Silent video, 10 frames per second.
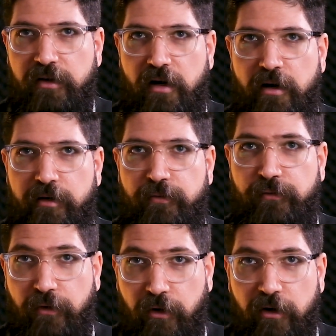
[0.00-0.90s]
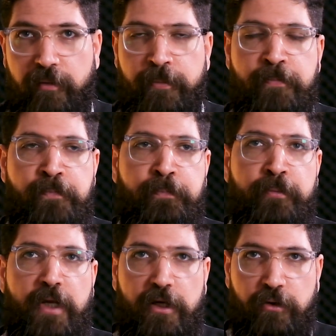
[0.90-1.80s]
They are for
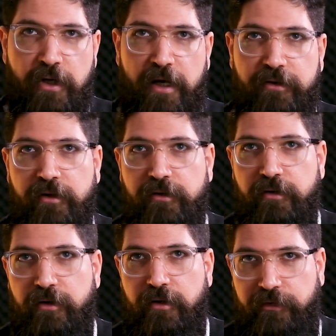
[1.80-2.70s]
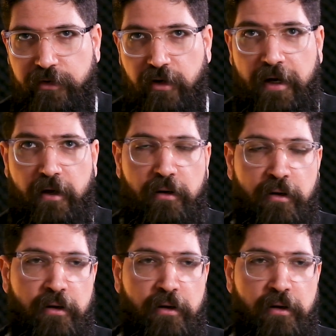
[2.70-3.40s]
a united Syria.